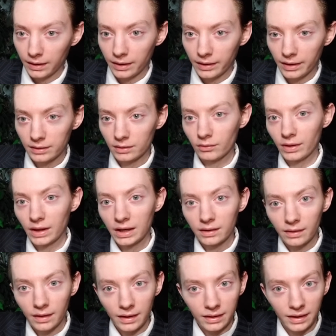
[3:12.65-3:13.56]
I kind of like
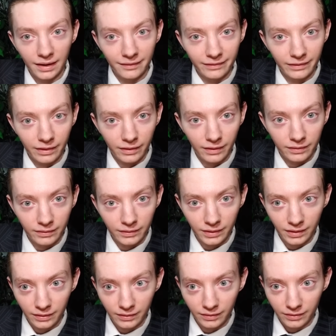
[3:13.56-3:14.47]
that, how it says, you
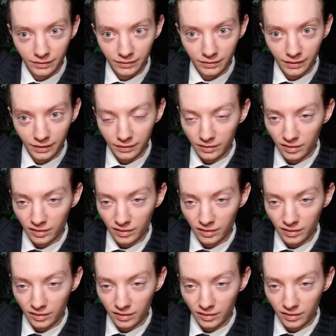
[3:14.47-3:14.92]
know, it's this, hey,